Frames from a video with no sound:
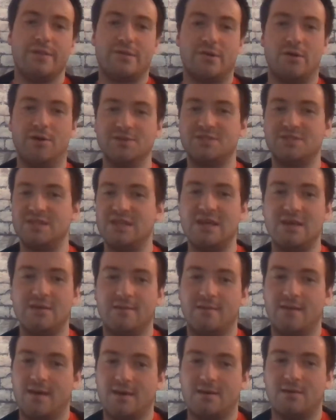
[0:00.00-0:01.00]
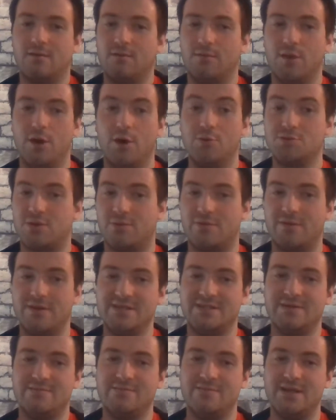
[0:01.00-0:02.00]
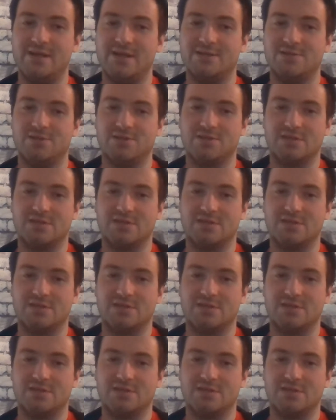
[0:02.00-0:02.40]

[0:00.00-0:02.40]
they're all seeing like low 20s in minutes,